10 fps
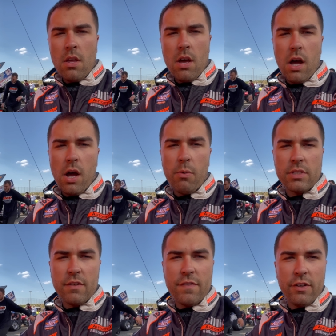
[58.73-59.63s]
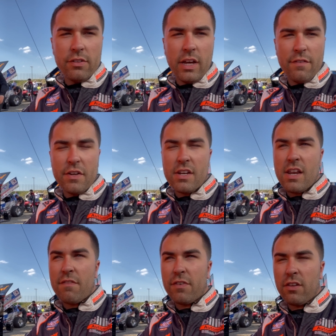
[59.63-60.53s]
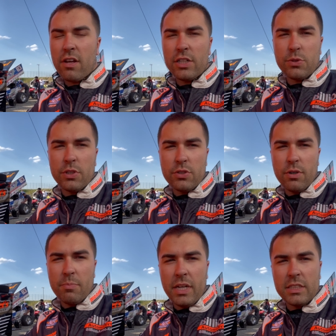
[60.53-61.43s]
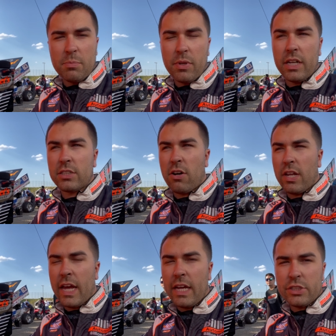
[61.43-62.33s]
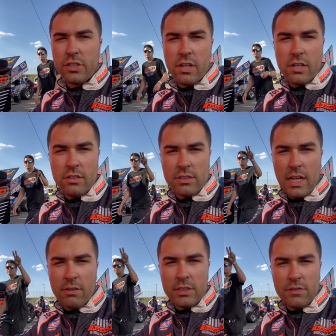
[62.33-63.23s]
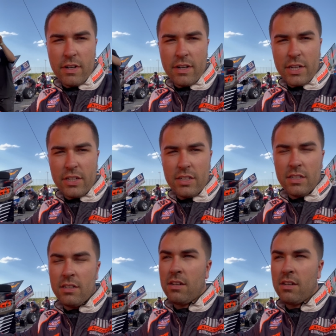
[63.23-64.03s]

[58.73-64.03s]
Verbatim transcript: uh, I uh, went to Philadelphia today for lunch. Went to a pizza place called Angelo's. That was very good.